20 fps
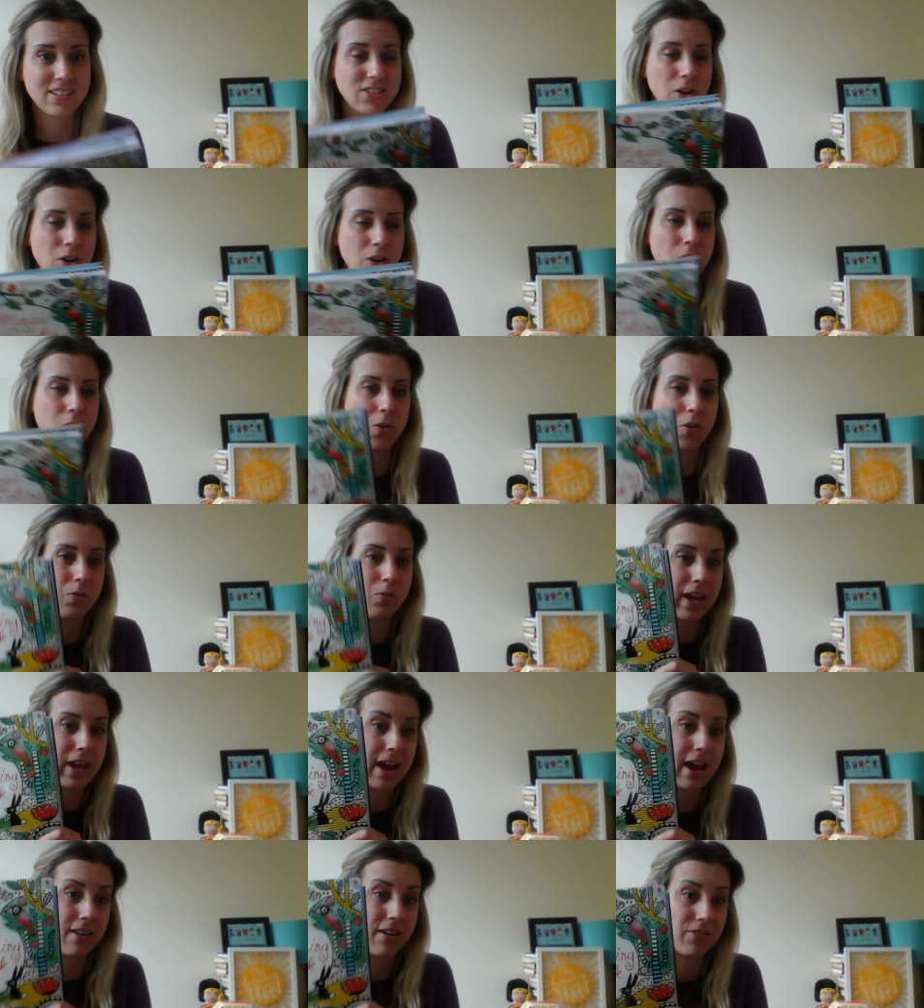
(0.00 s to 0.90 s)
So we
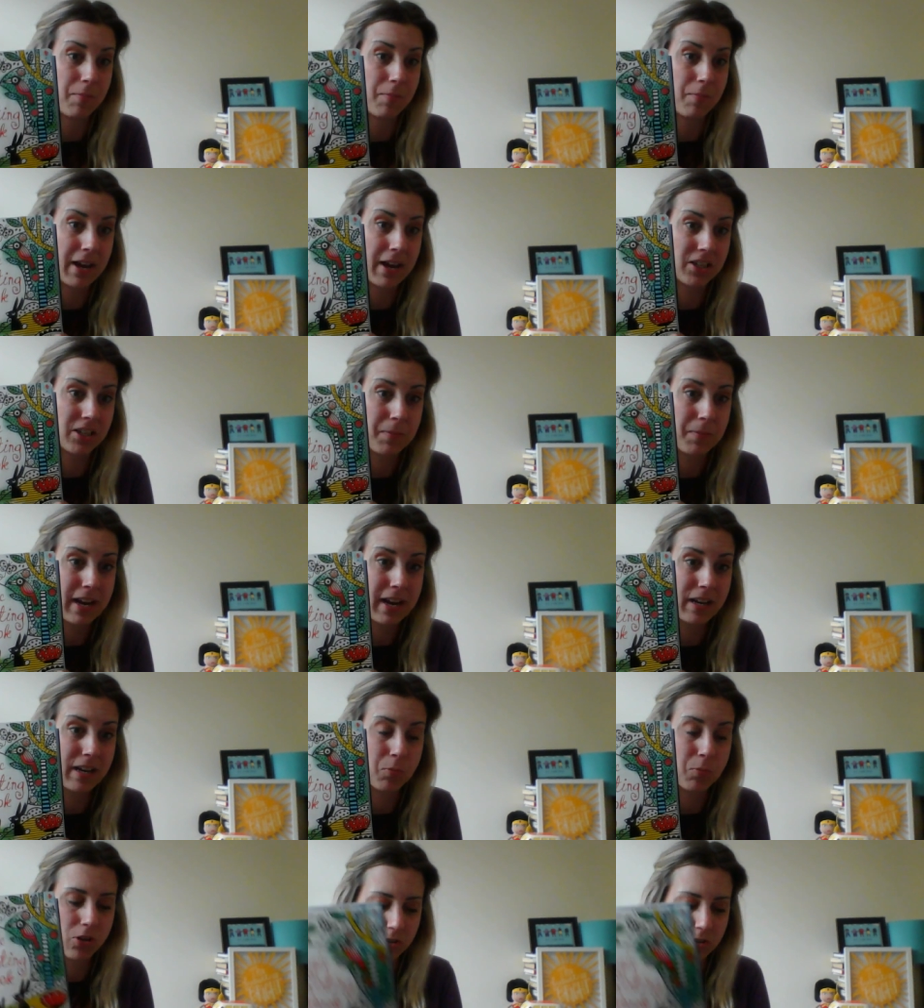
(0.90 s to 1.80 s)
have the Magic
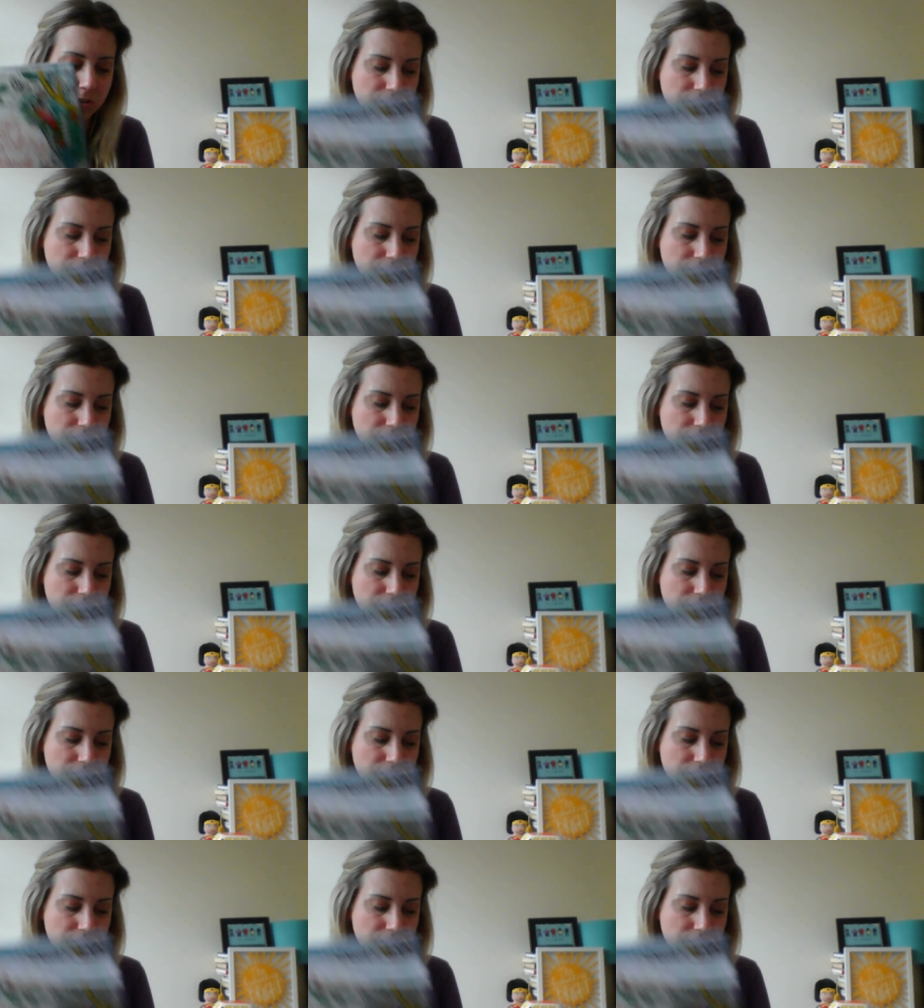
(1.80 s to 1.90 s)
Painting book,